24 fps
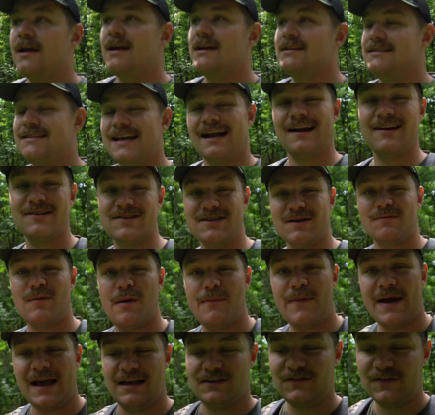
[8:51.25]
And check out some
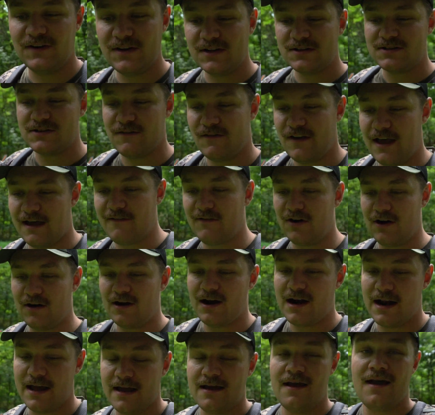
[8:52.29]
of my past videos if you haven't
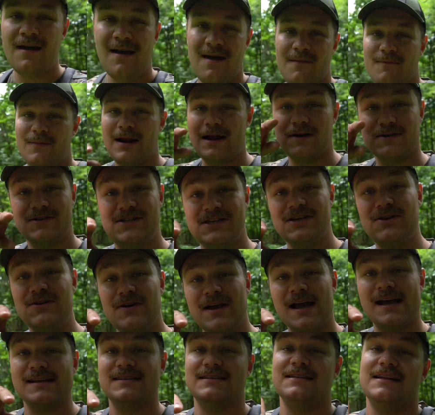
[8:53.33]
already. But I'll see you
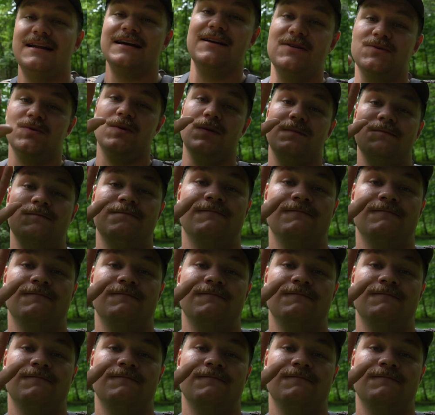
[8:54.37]
guys in the next one.